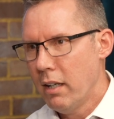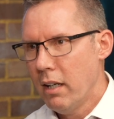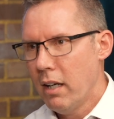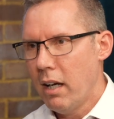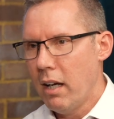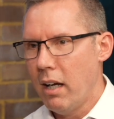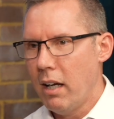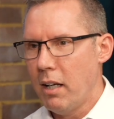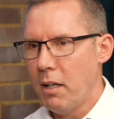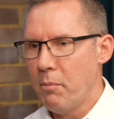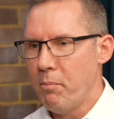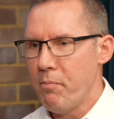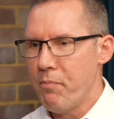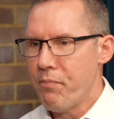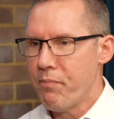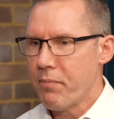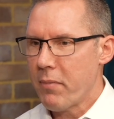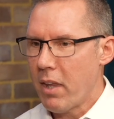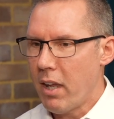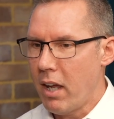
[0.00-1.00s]

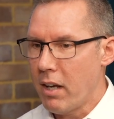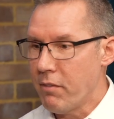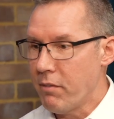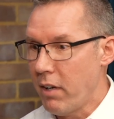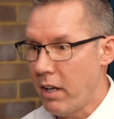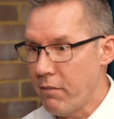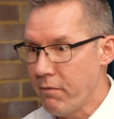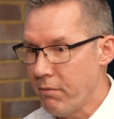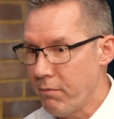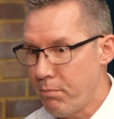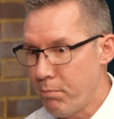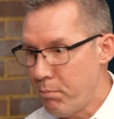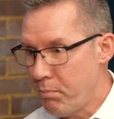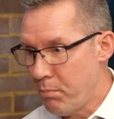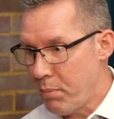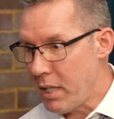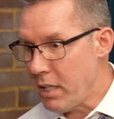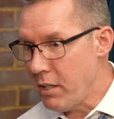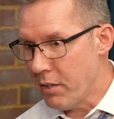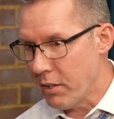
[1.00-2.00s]
And
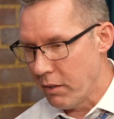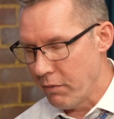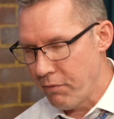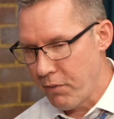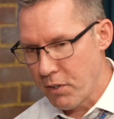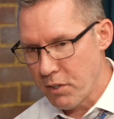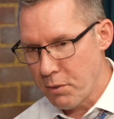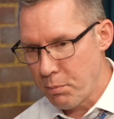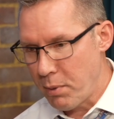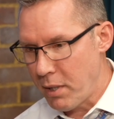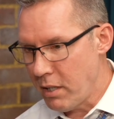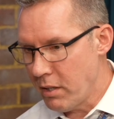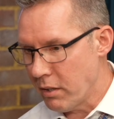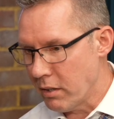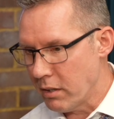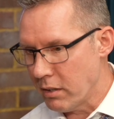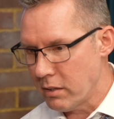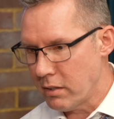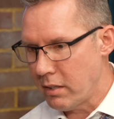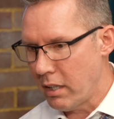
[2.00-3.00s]
Peter, First Peter
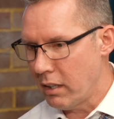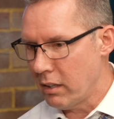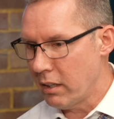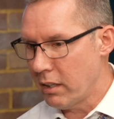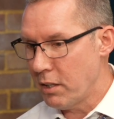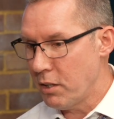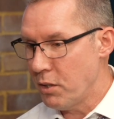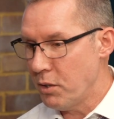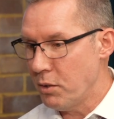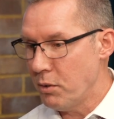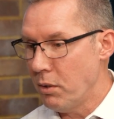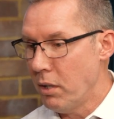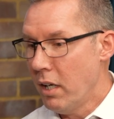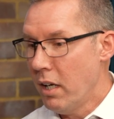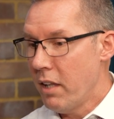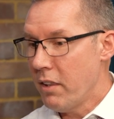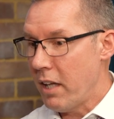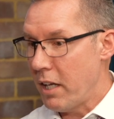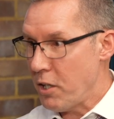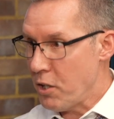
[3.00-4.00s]
is telling you
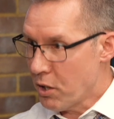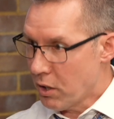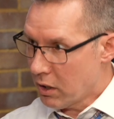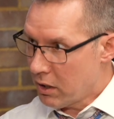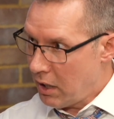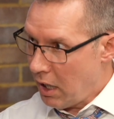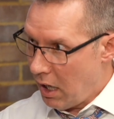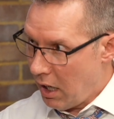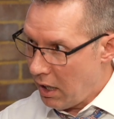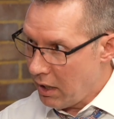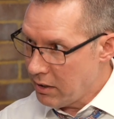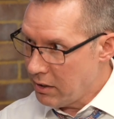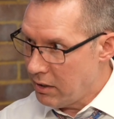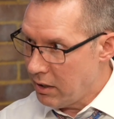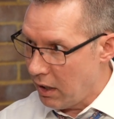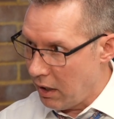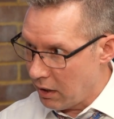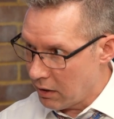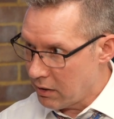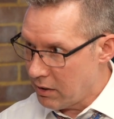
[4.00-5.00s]
that your
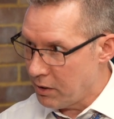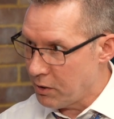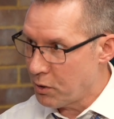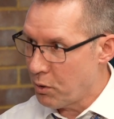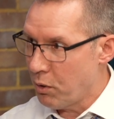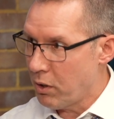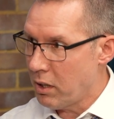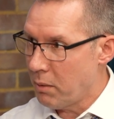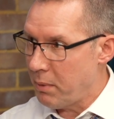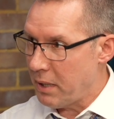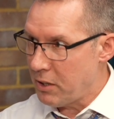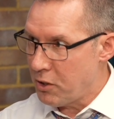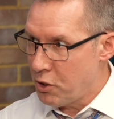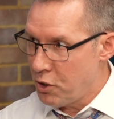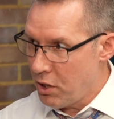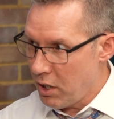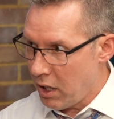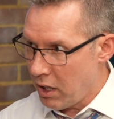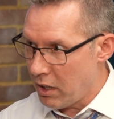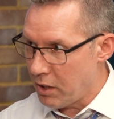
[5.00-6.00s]
conduct is going to be
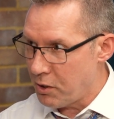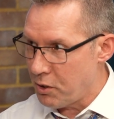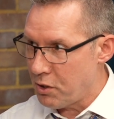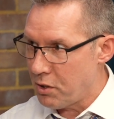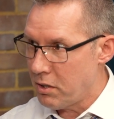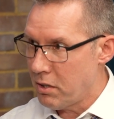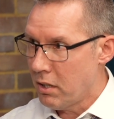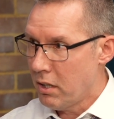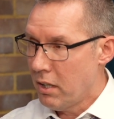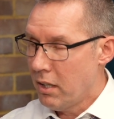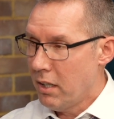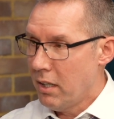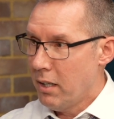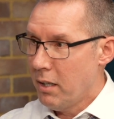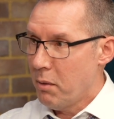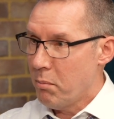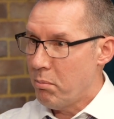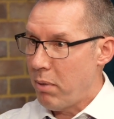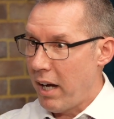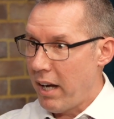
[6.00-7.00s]
judged
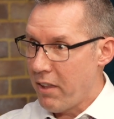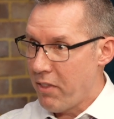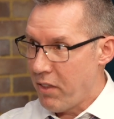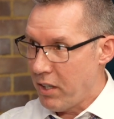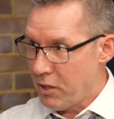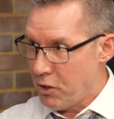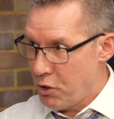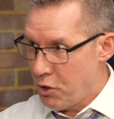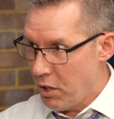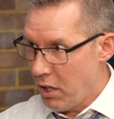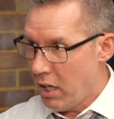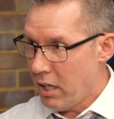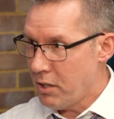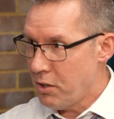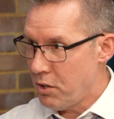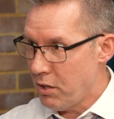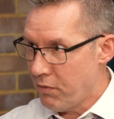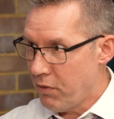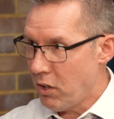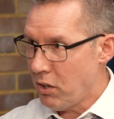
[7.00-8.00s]
by the
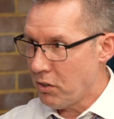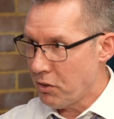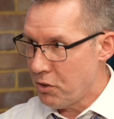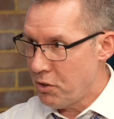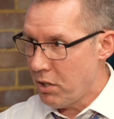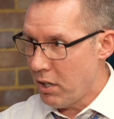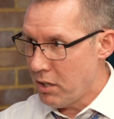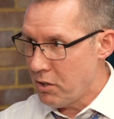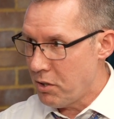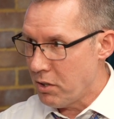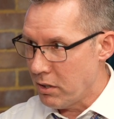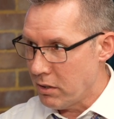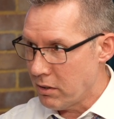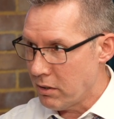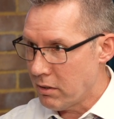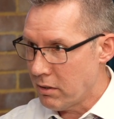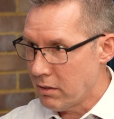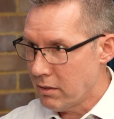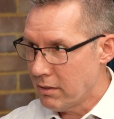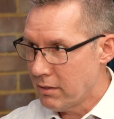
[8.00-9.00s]
judge of all
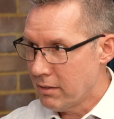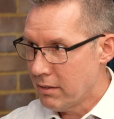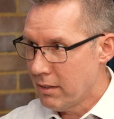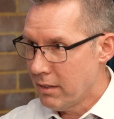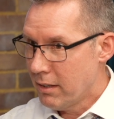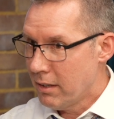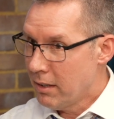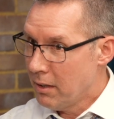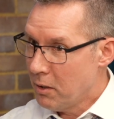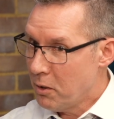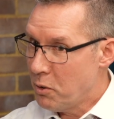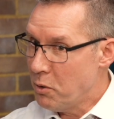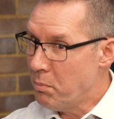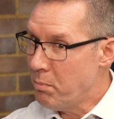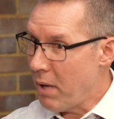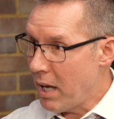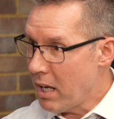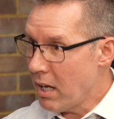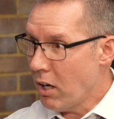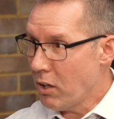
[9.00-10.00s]
judges, who
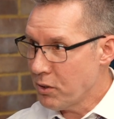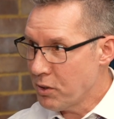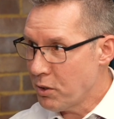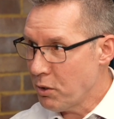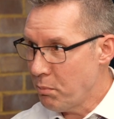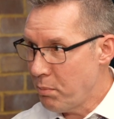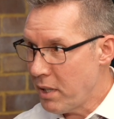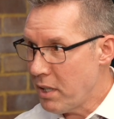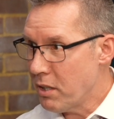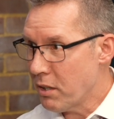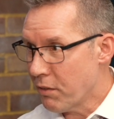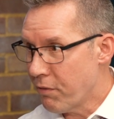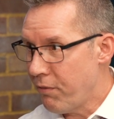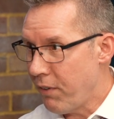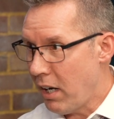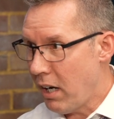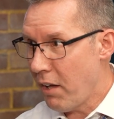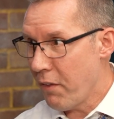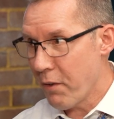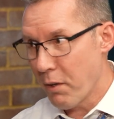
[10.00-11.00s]
may also be your
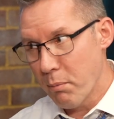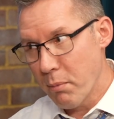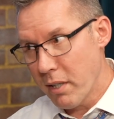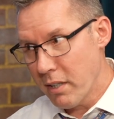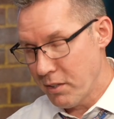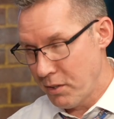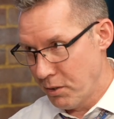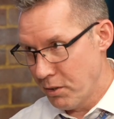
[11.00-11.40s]
father, but he's your